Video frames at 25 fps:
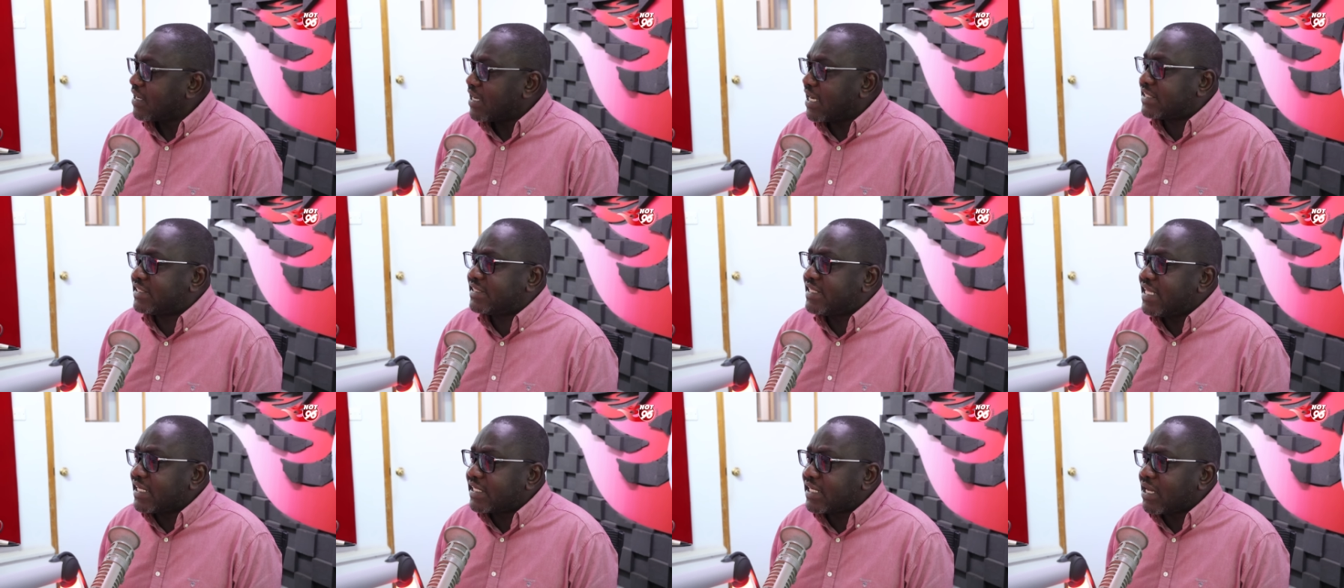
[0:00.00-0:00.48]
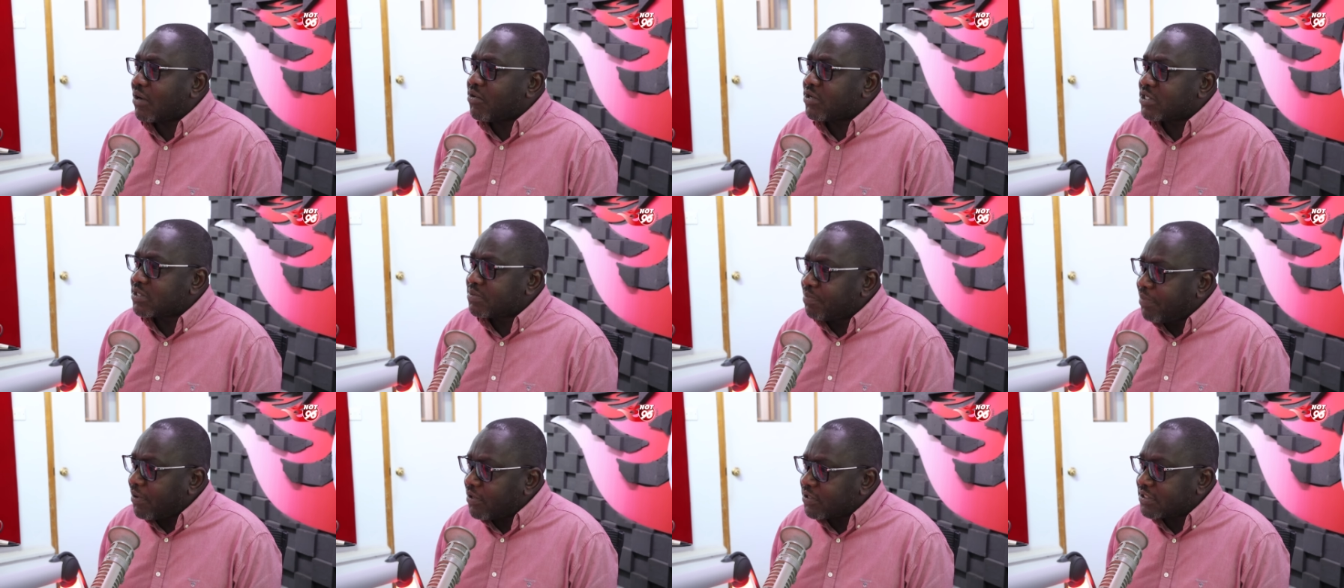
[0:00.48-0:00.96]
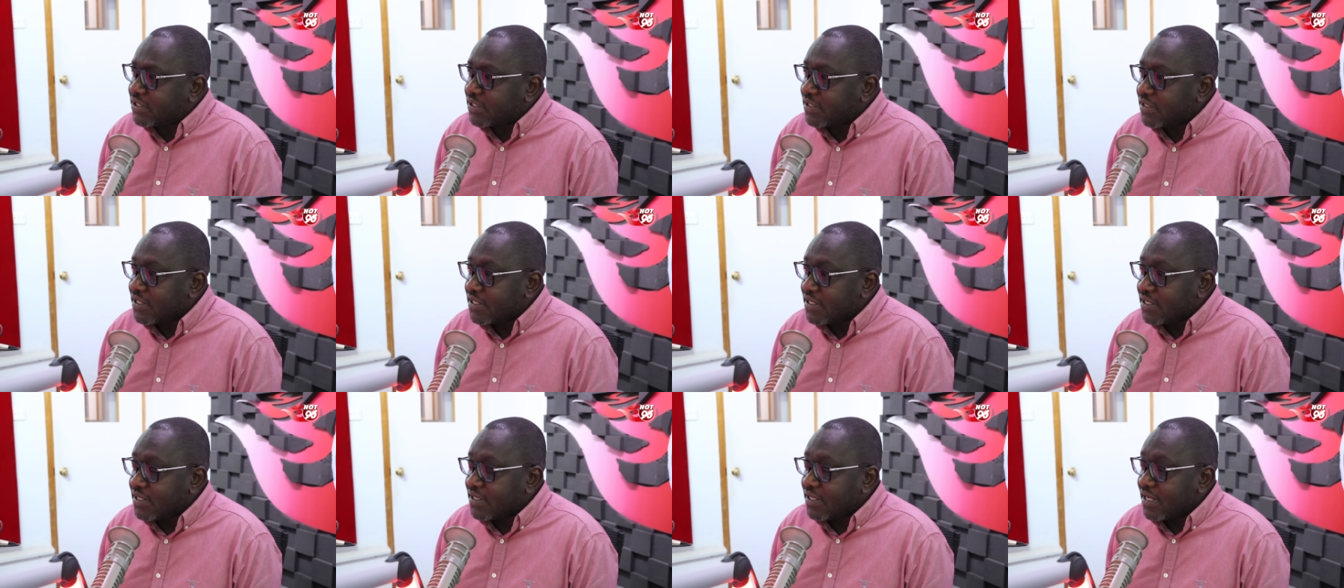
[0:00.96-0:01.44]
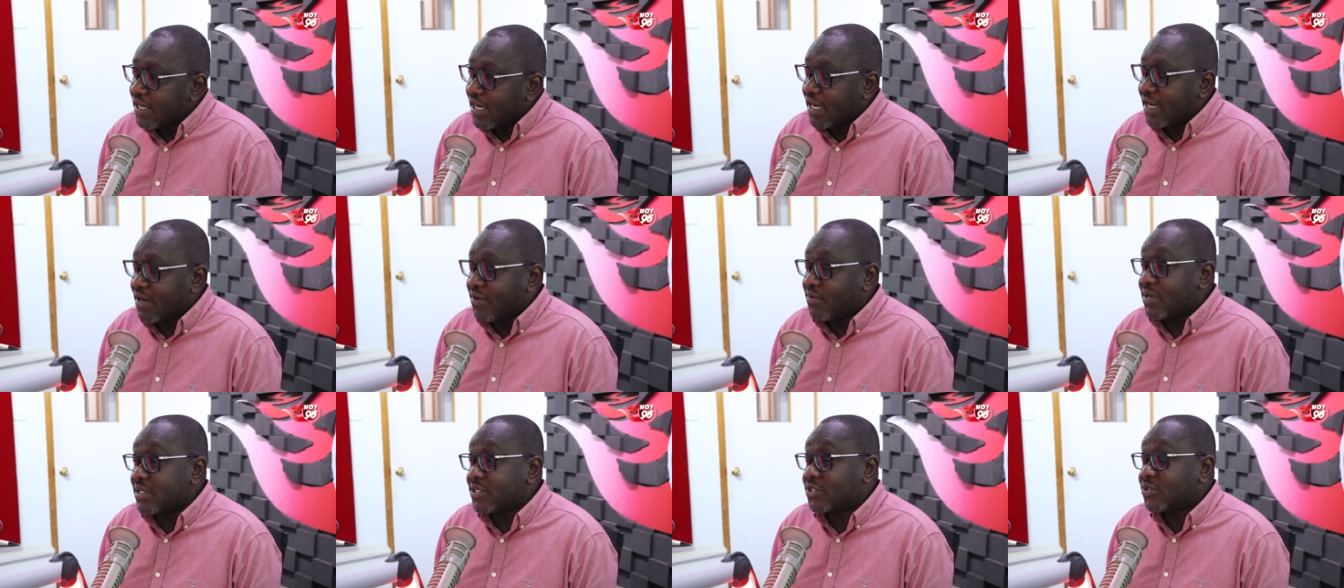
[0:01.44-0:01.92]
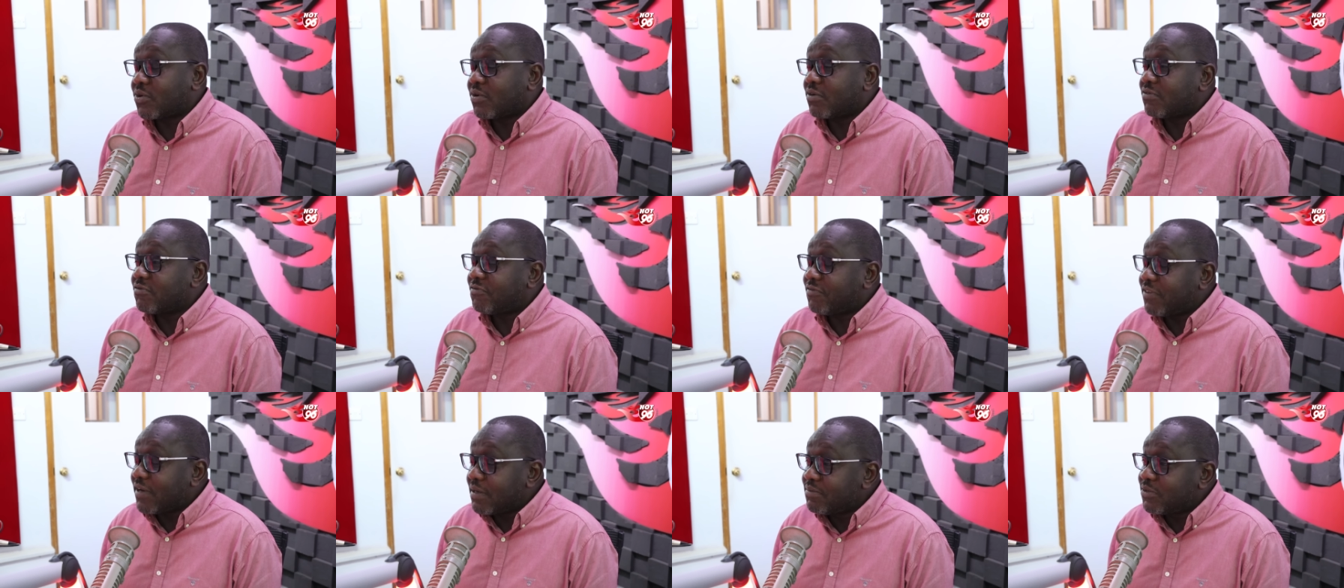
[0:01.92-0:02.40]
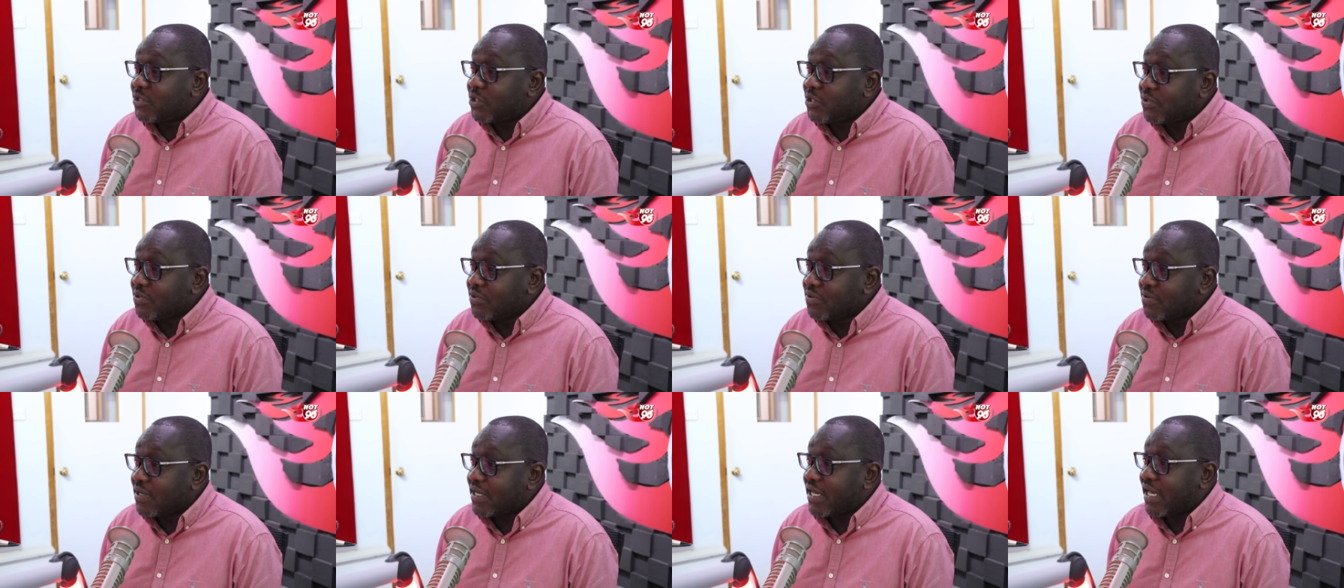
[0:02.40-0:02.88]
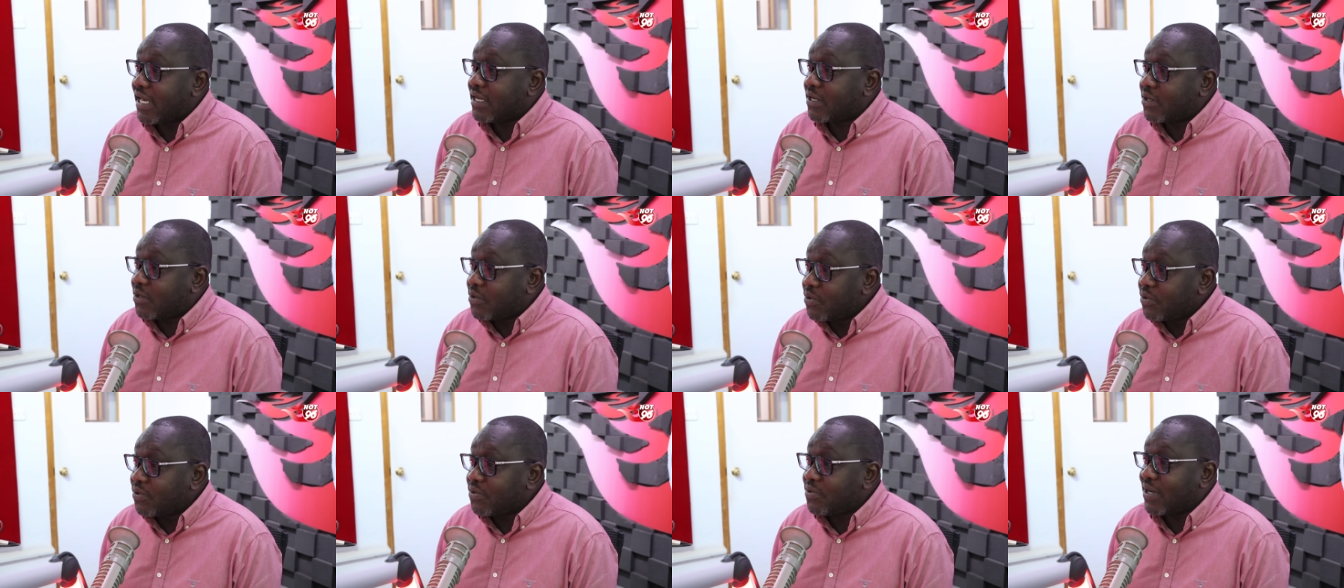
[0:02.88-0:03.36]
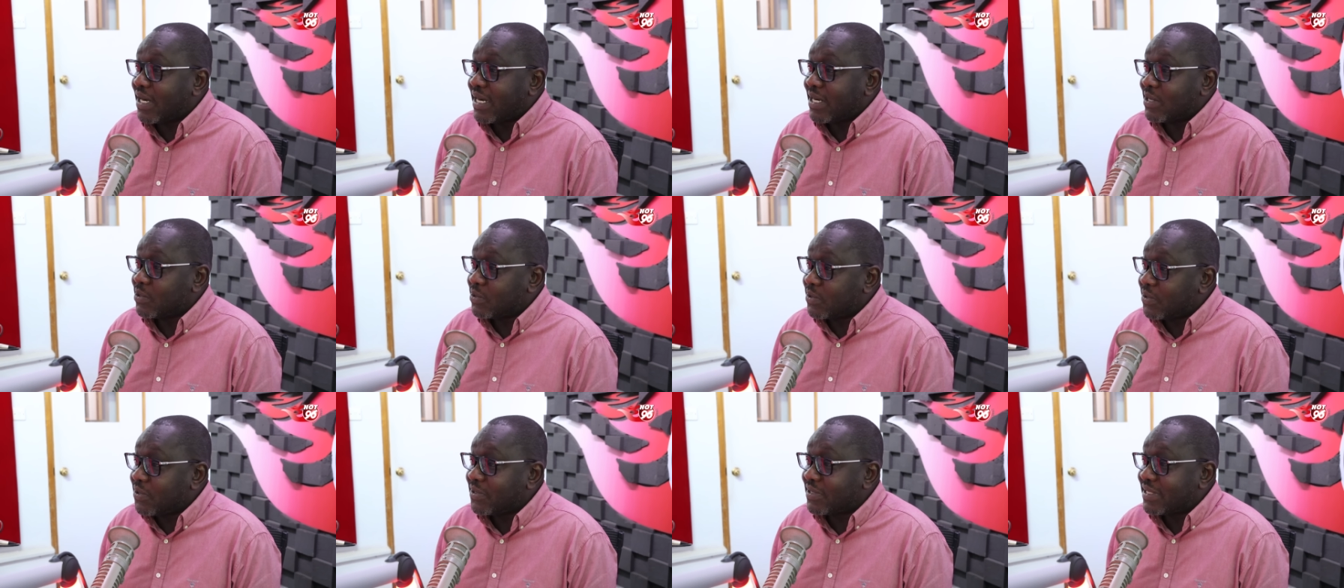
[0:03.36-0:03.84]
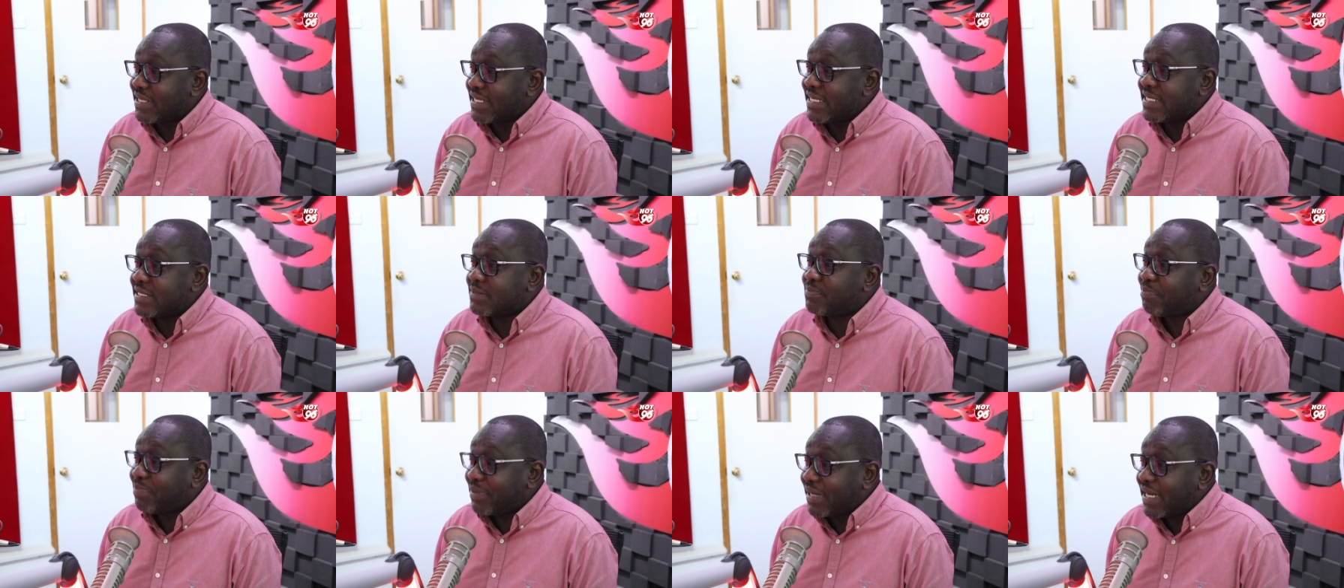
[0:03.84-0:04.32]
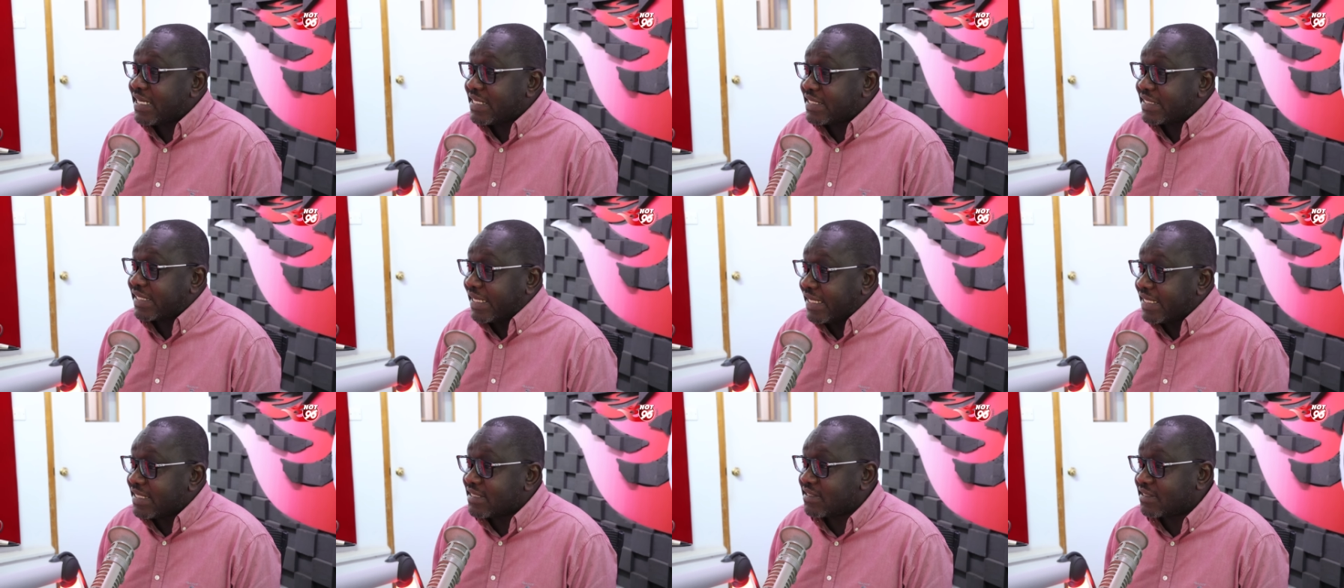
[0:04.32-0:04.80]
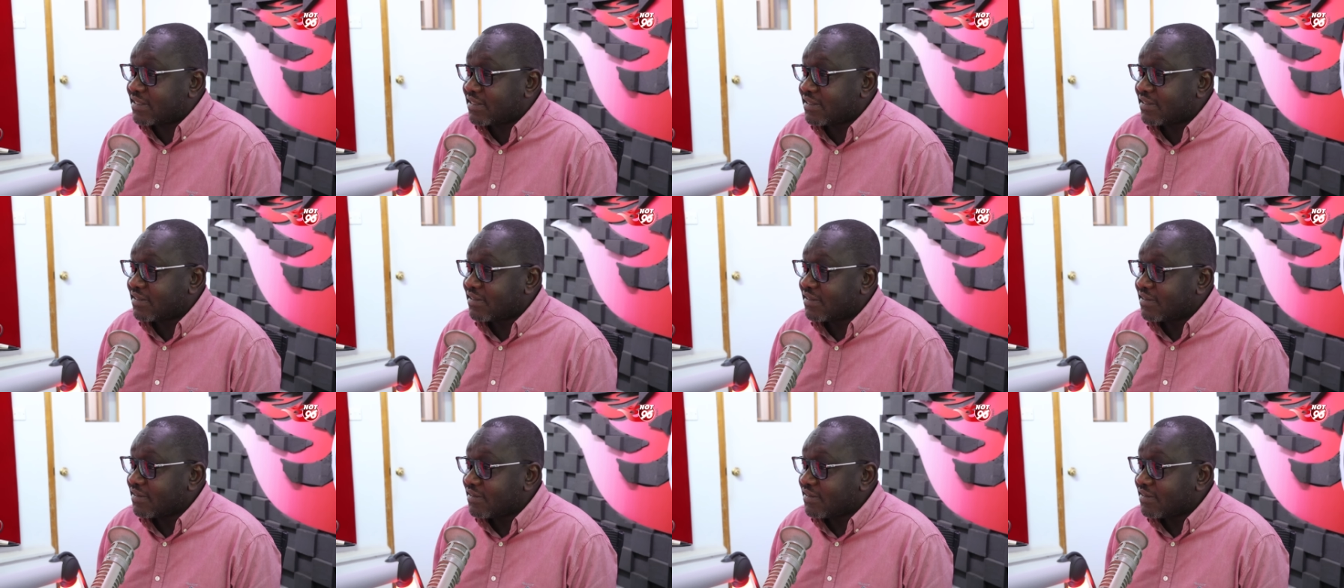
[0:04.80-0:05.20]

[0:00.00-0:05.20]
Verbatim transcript: at that I was bought. Yes. I want to confirm to you, Ekuru Aukot is priceless.